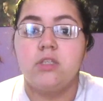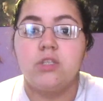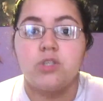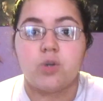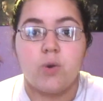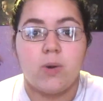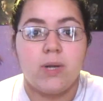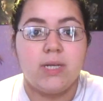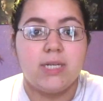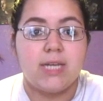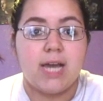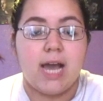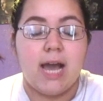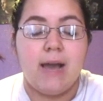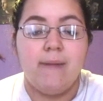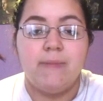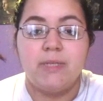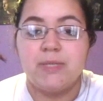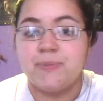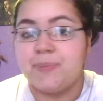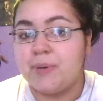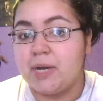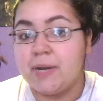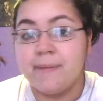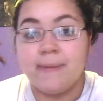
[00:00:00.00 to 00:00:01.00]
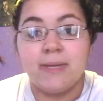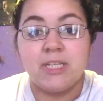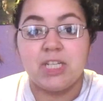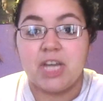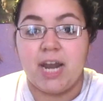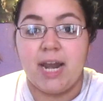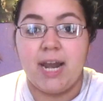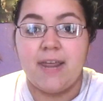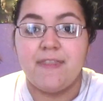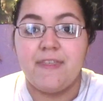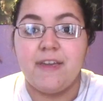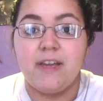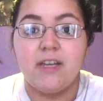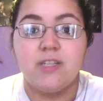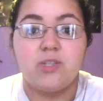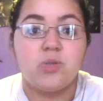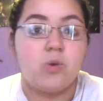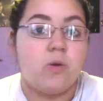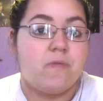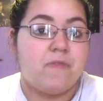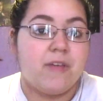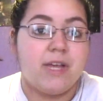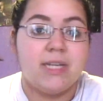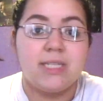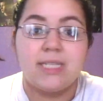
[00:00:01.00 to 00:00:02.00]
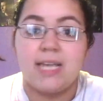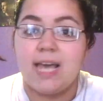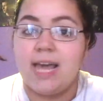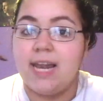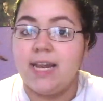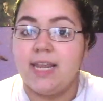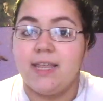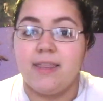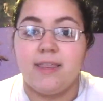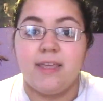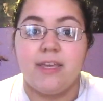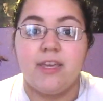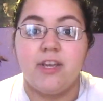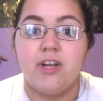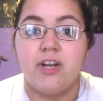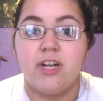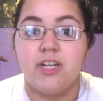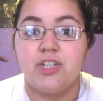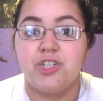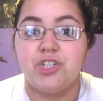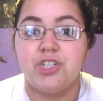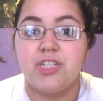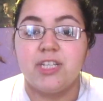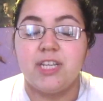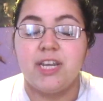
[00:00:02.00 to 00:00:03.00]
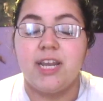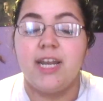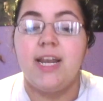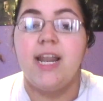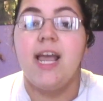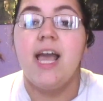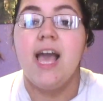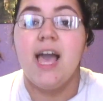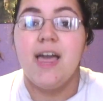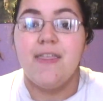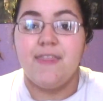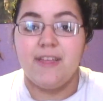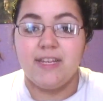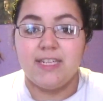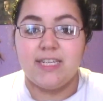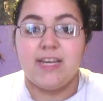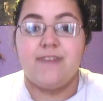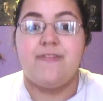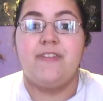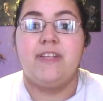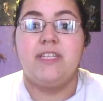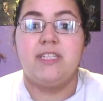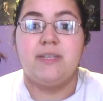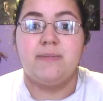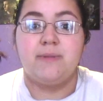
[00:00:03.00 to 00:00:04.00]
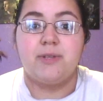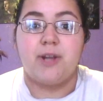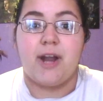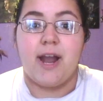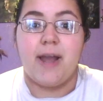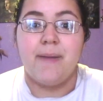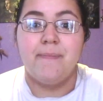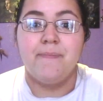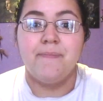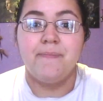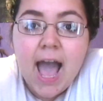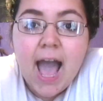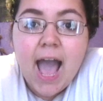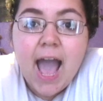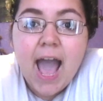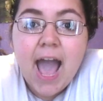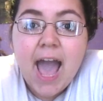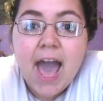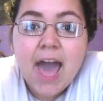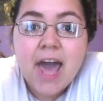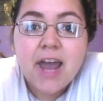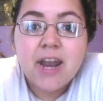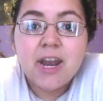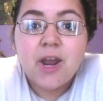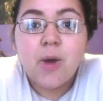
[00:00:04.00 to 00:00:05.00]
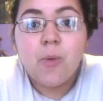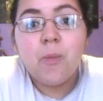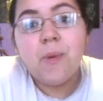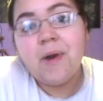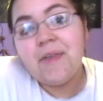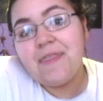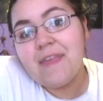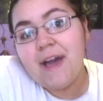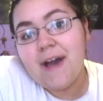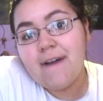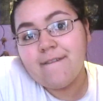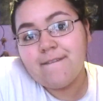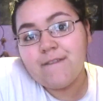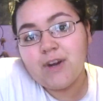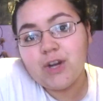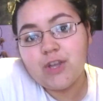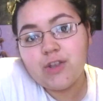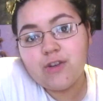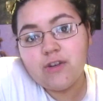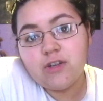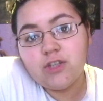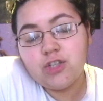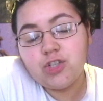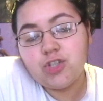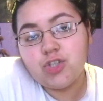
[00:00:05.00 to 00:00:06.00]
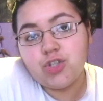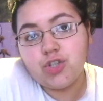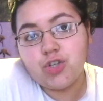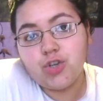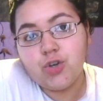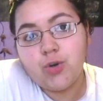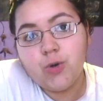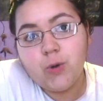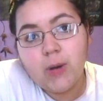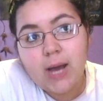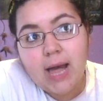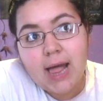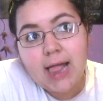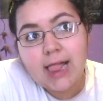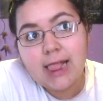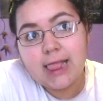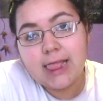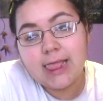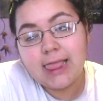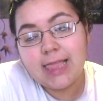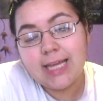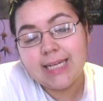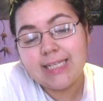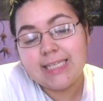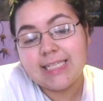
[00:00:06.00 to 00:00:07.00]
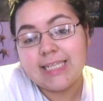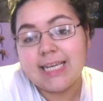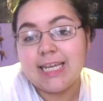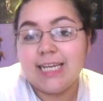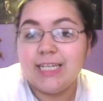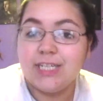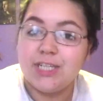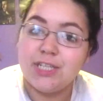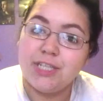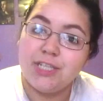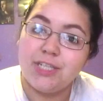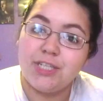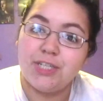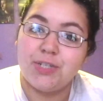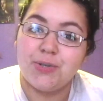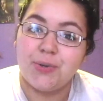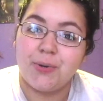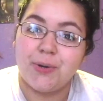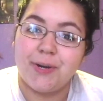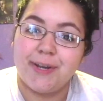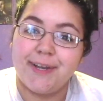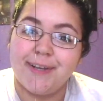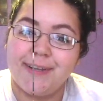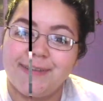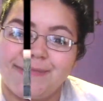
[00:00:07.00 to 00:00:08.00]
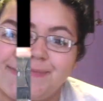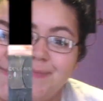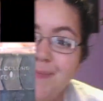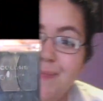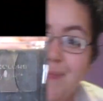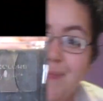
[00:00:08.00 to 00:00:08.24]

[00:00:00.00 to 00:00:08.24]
story times, pretty much anything. So if that's anything you're interested in, then definitely subscribe. And without further ado, let's get into the tutorial.